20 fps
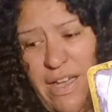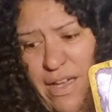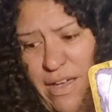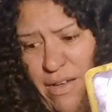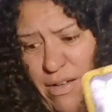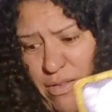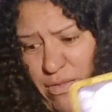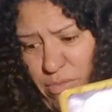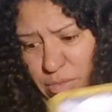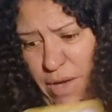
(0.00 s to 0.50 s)

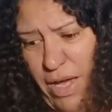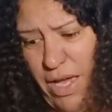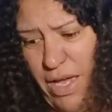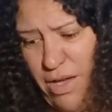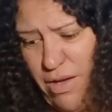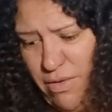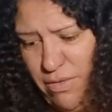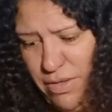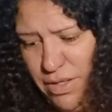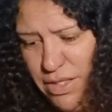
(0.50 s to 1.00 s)
Oh
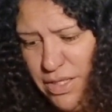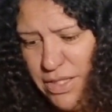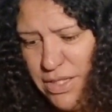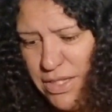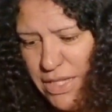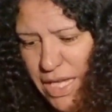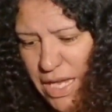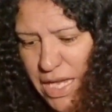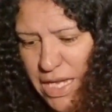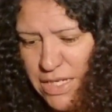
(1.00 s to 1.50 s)
wow, look at
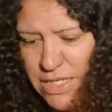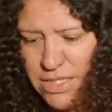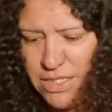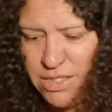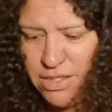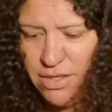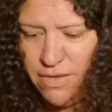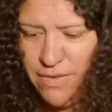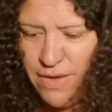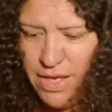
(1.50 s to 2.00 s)
that.
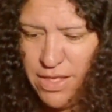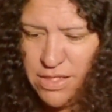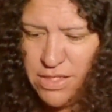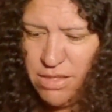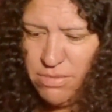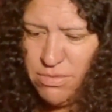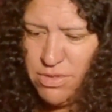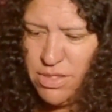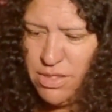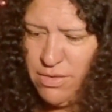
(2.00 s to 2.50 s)
So you have had
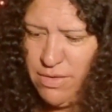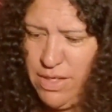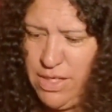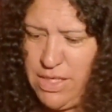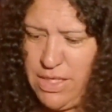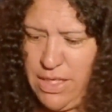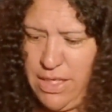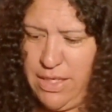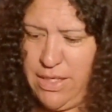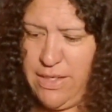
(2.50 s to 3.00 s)
some sort of
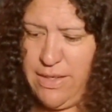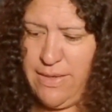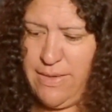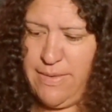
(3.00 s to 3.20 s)
ending,